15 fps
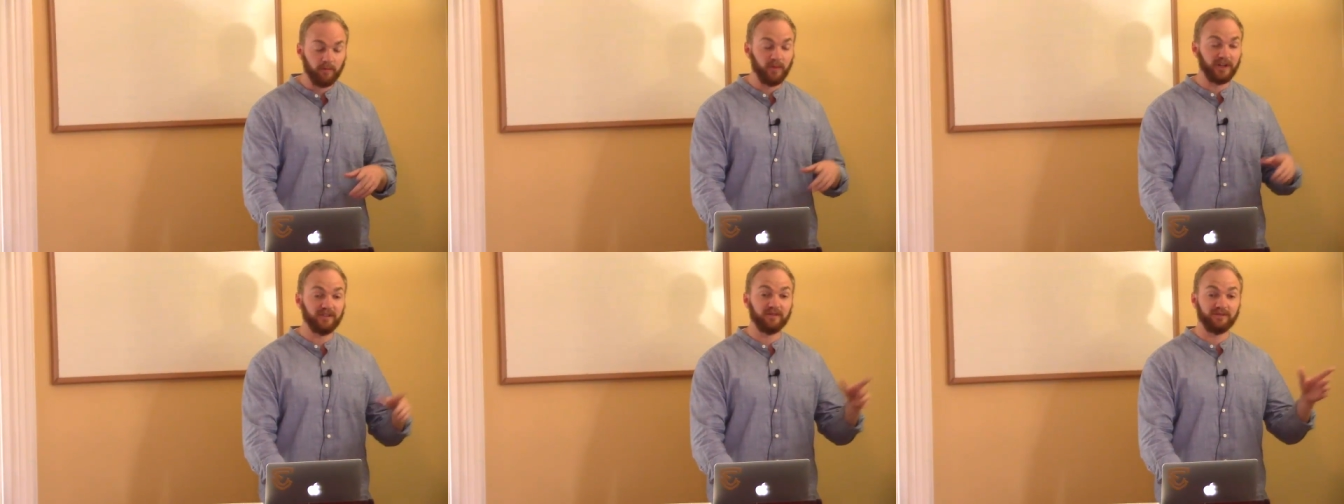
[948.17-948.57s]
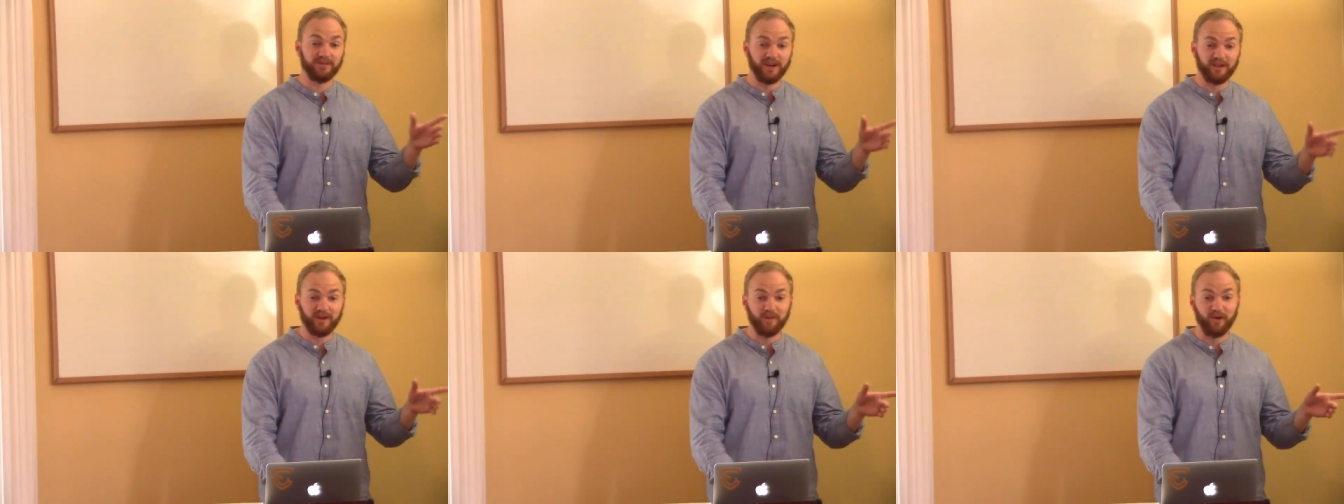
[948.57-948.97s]
But
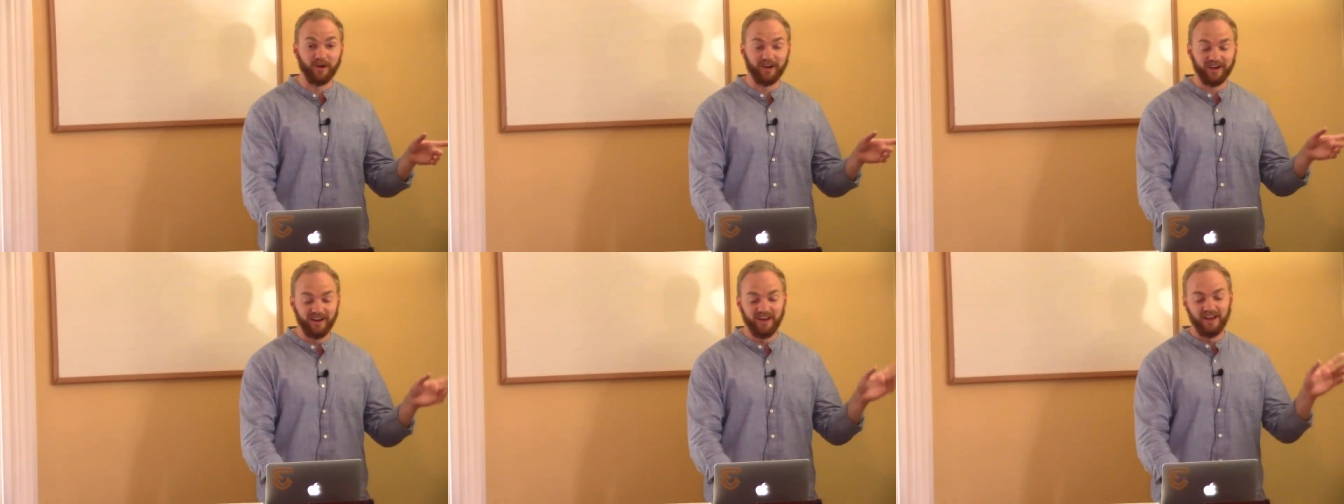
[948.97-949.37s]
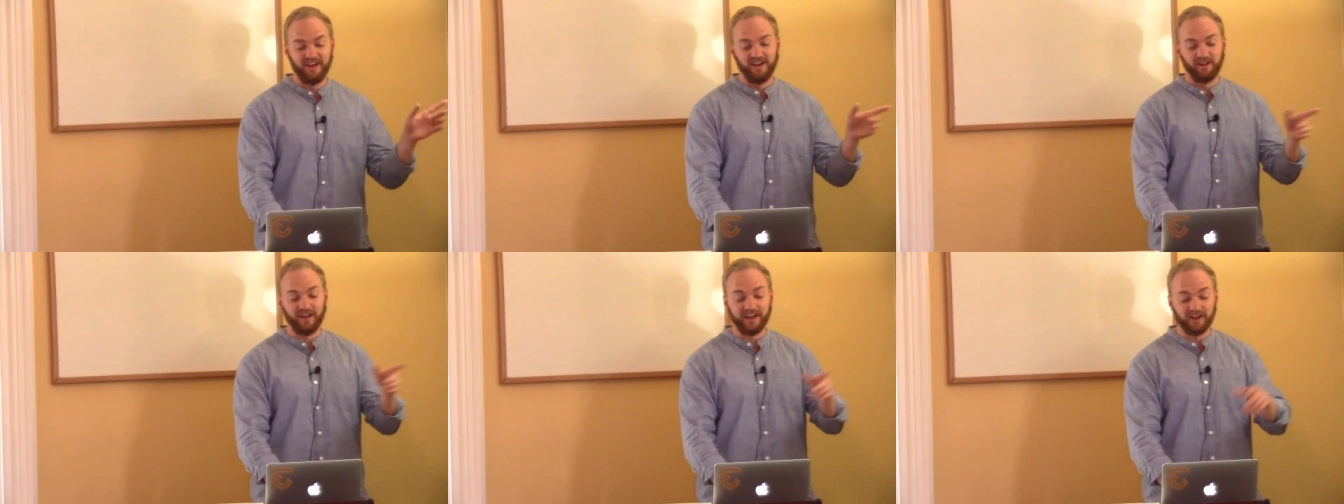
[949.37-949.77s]
furthermore,
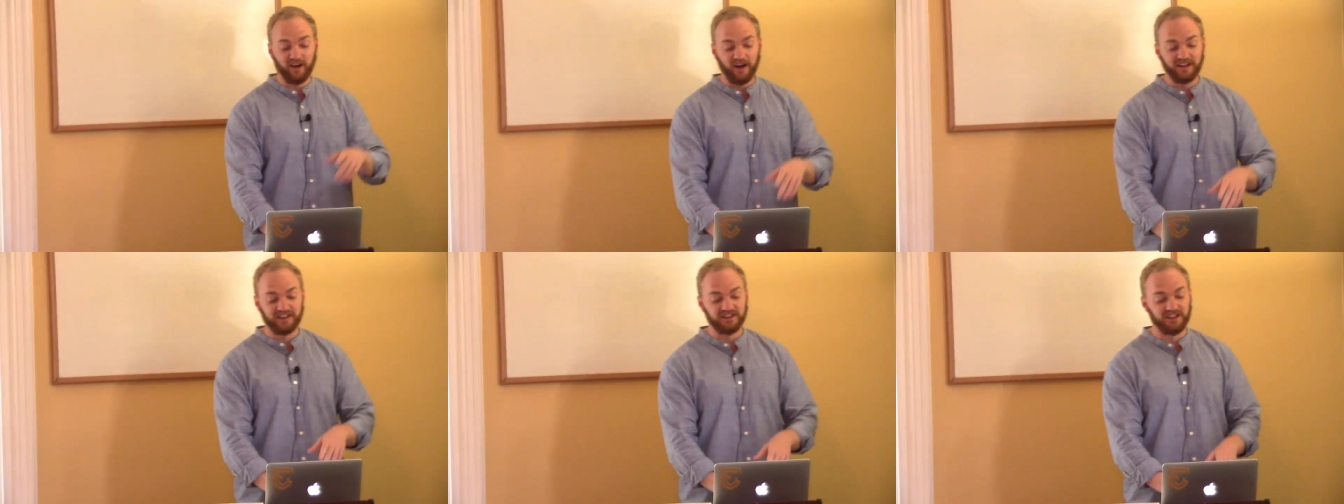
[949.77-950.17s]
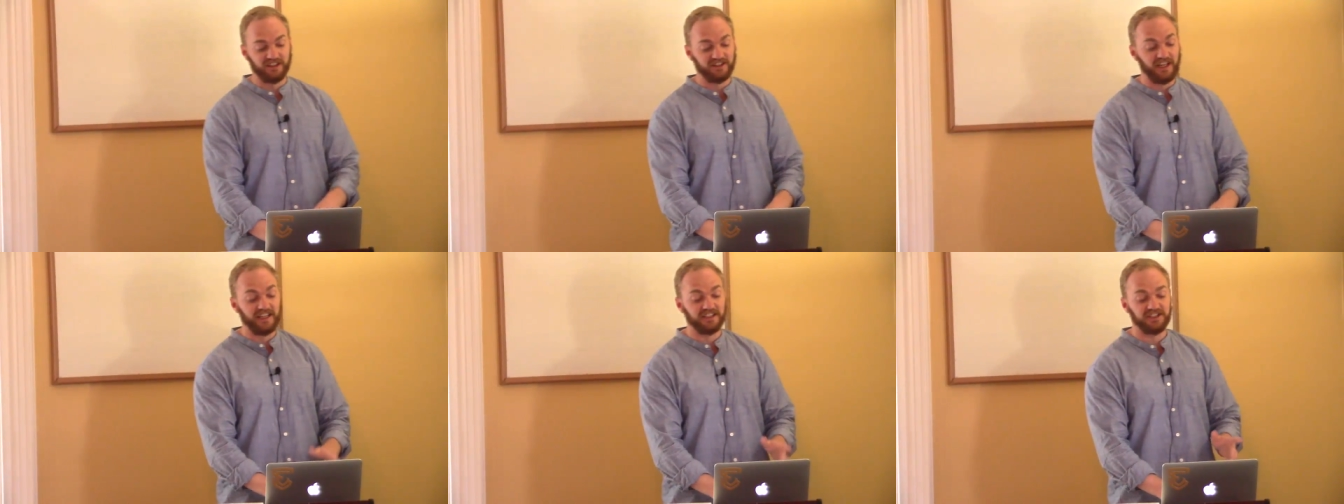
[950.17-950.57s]
later on
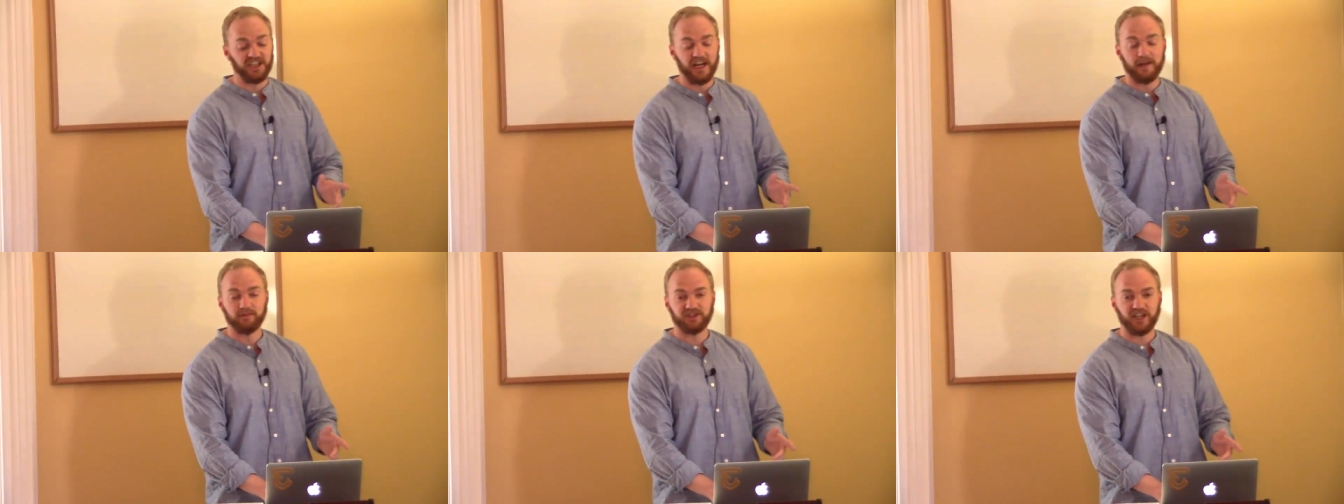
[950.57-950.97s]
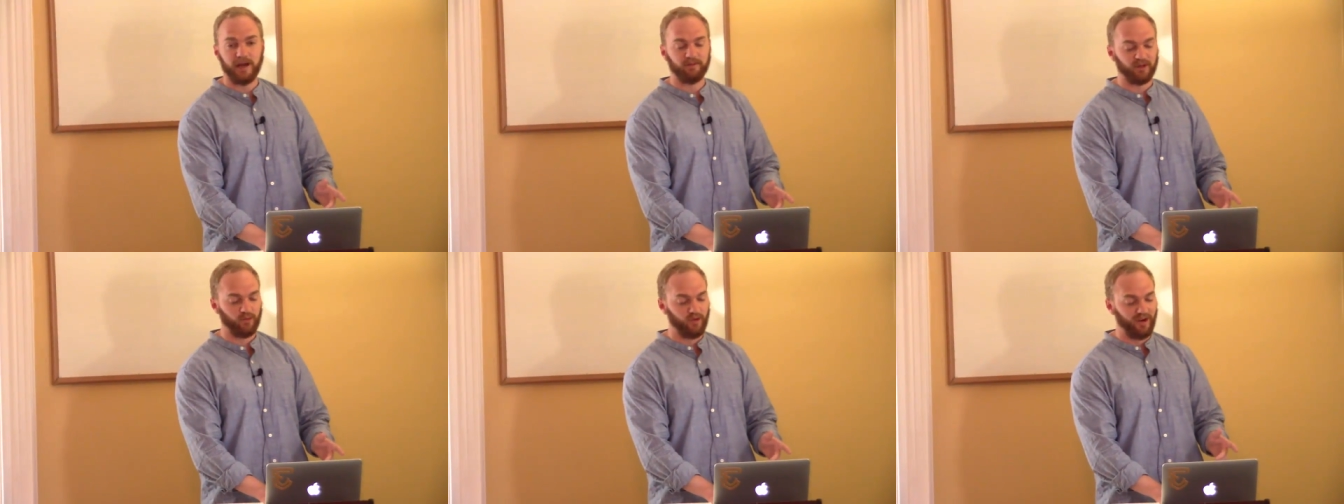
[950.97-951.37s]
in, in James
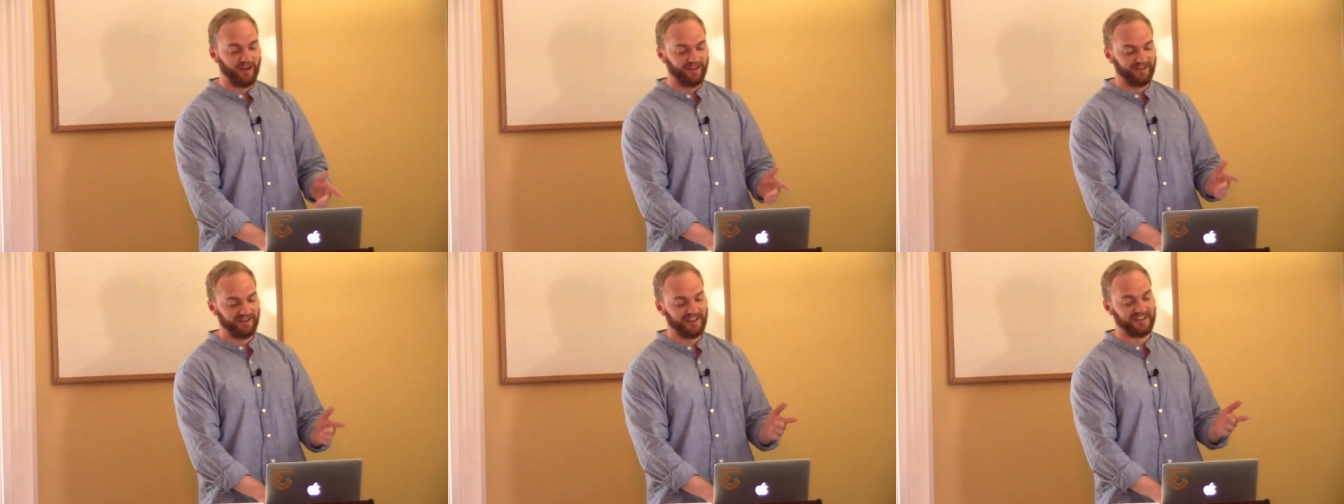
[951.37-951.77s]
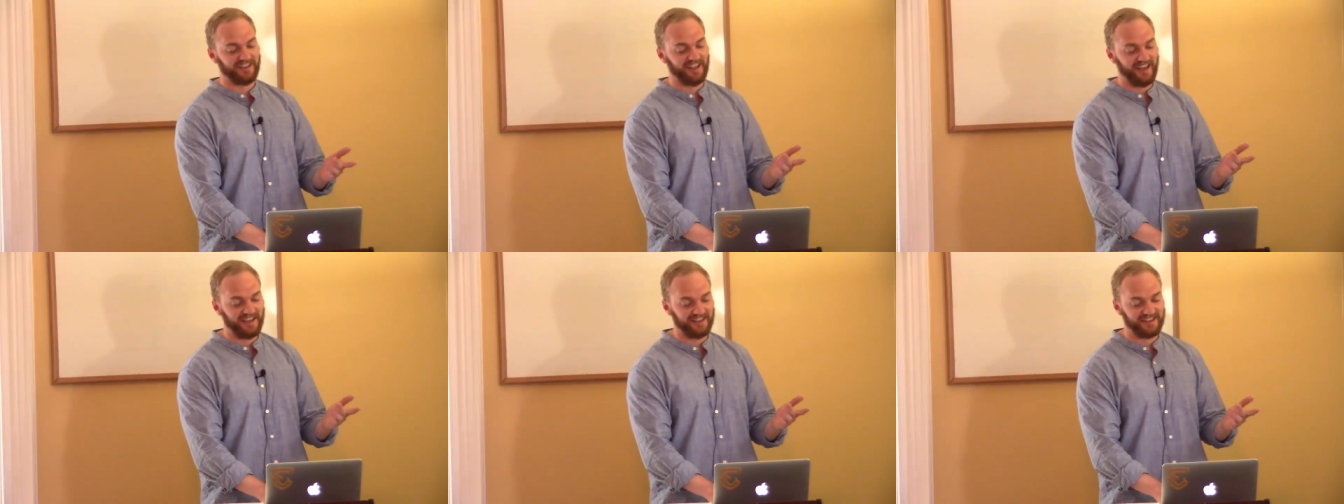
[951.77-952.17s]
chapter 1, it
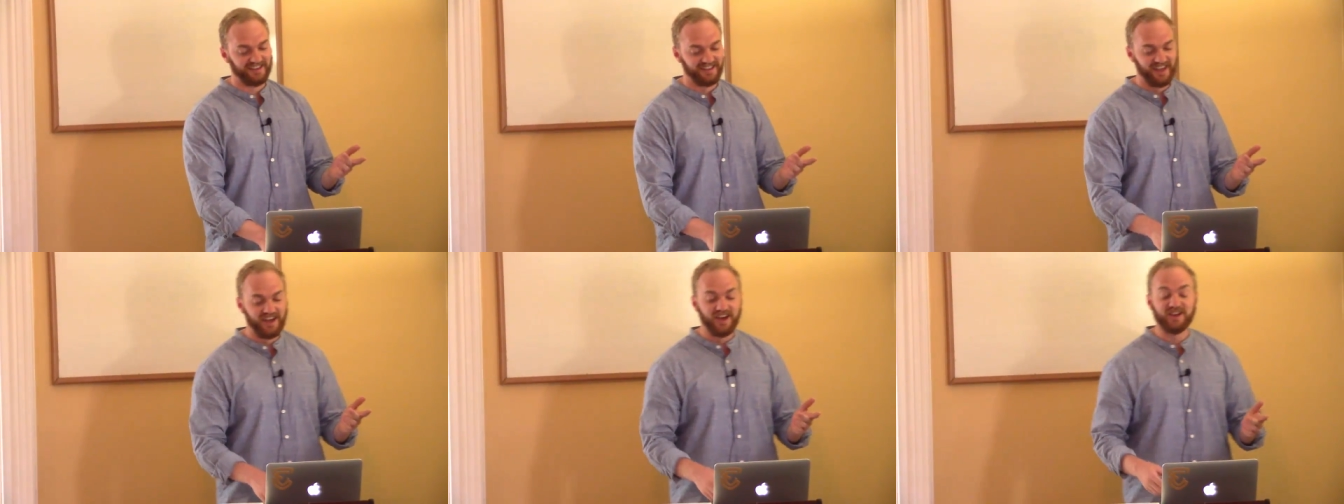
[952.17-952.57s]
says,